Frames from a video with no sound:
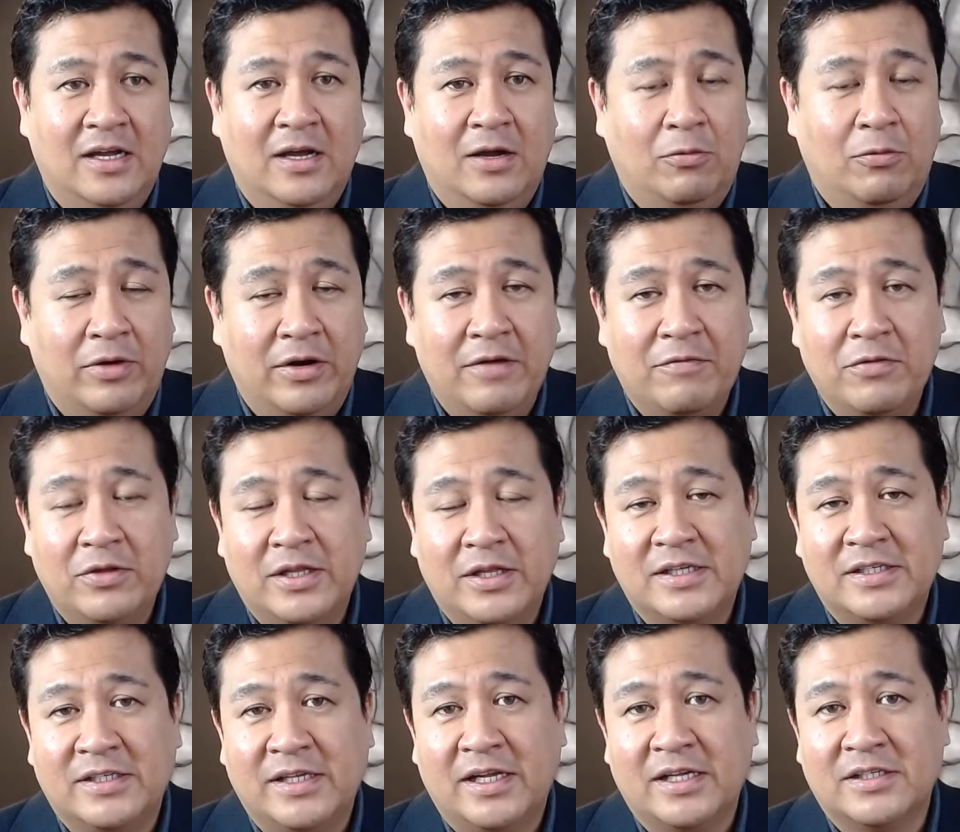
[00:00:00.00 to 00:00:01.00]
Whatever
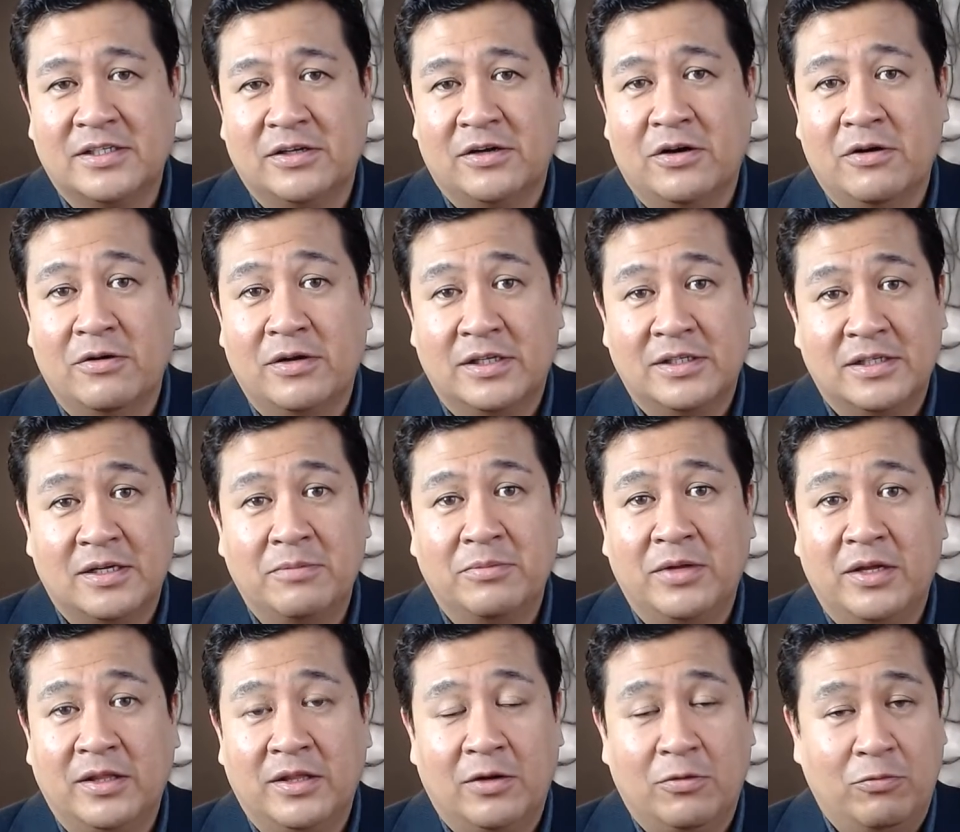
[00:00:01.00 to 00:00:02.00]
these things are, it's
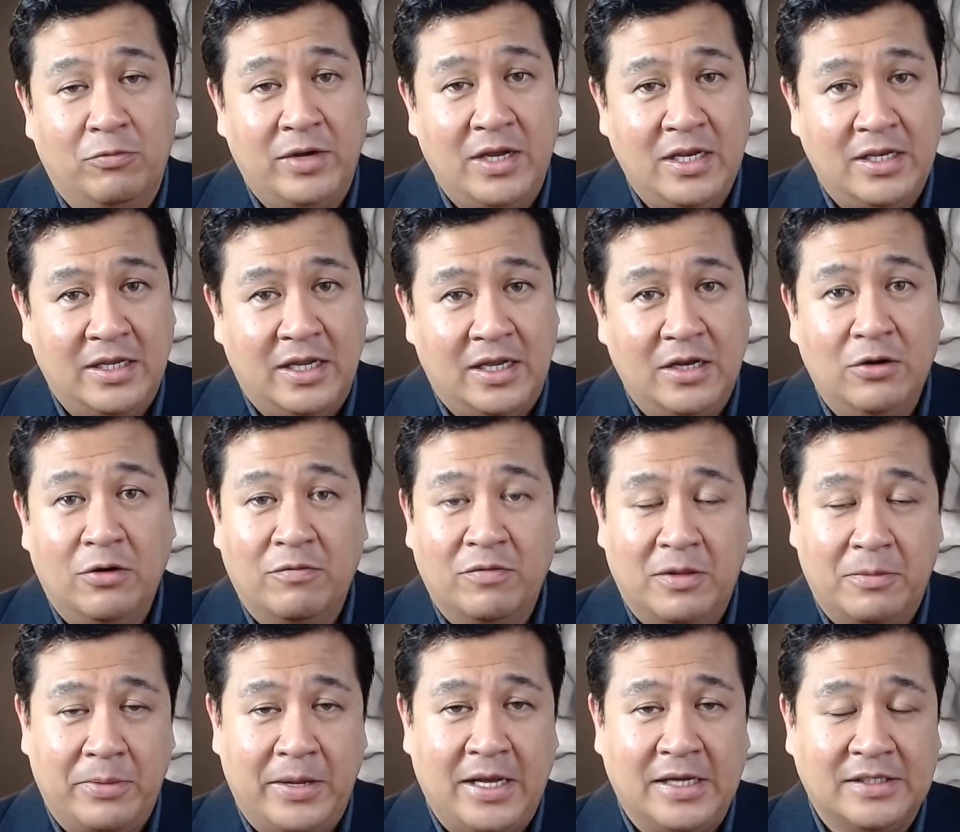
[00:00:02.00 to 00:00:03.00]
something that we did over the
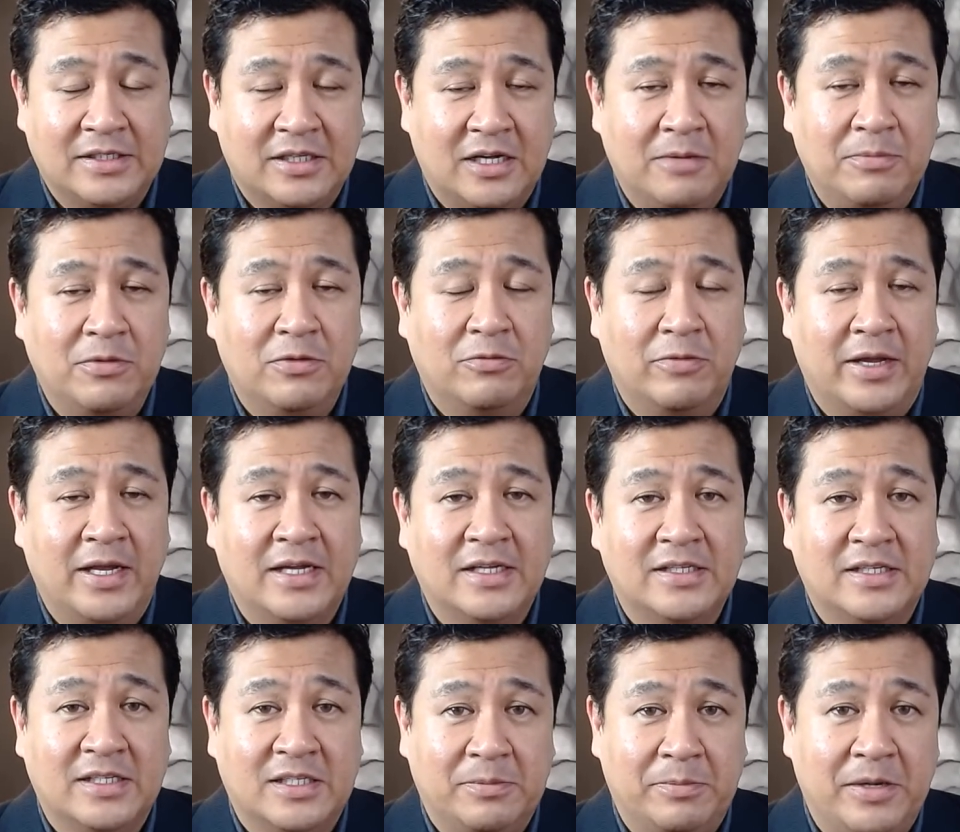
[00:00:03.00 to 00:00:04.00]
past couple weeks,
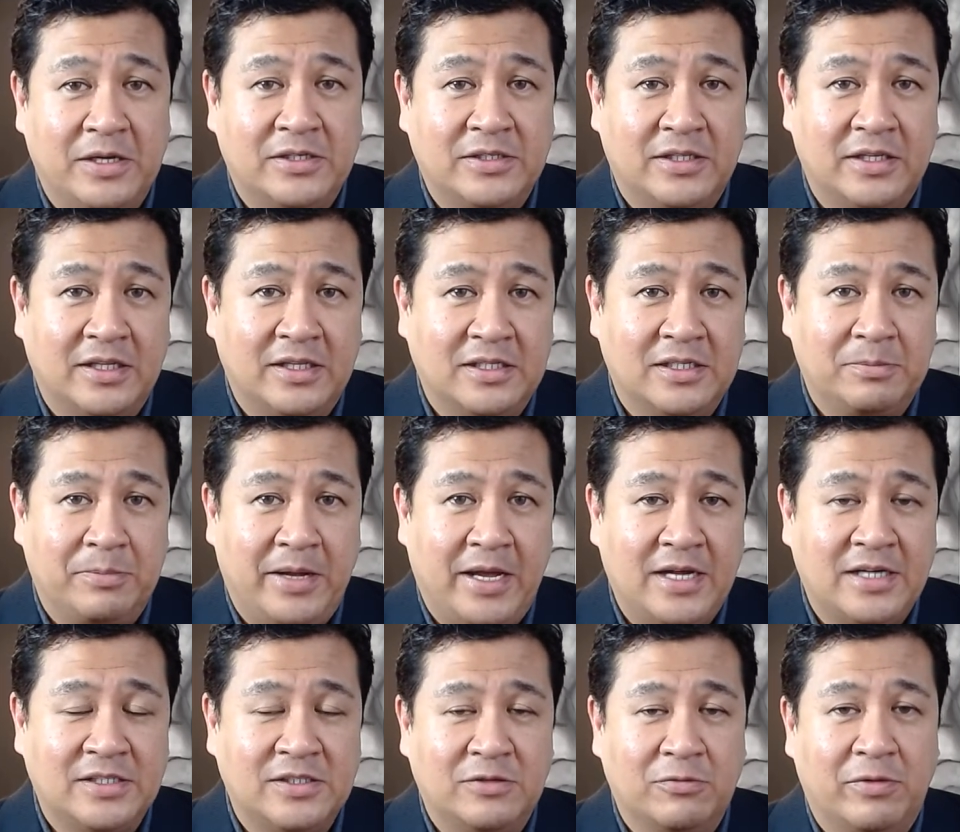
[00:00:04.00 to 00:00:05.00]
especially this
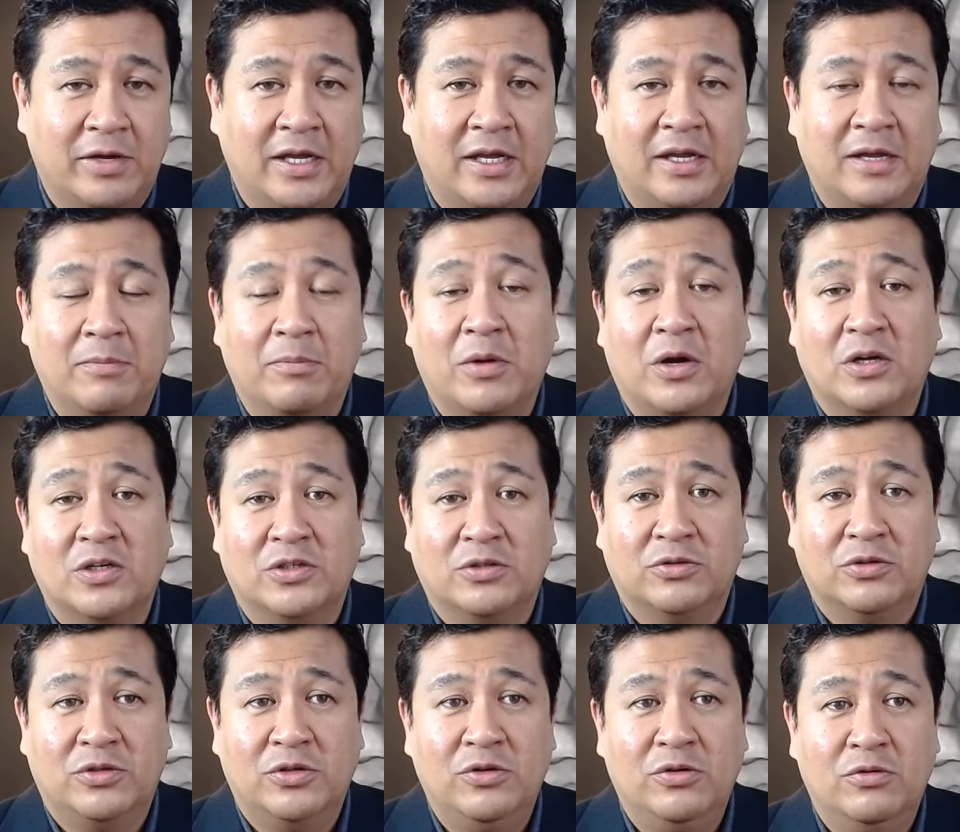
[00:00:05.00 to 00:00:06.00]
past week in Module
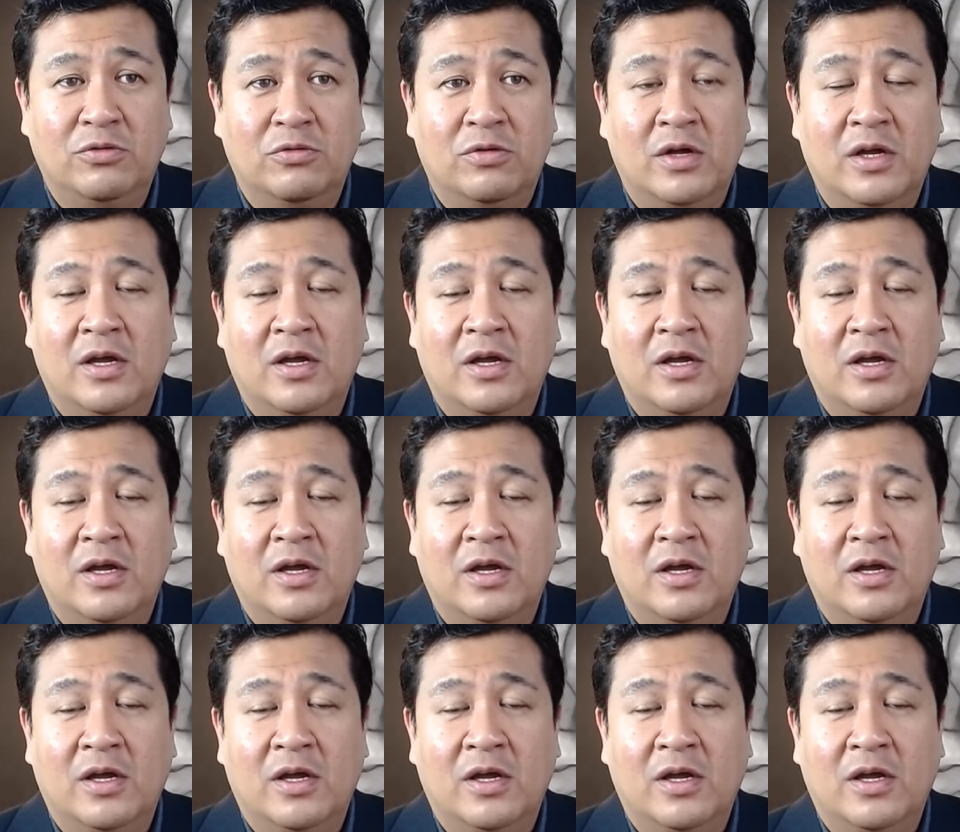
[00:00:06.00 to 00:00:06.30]
2,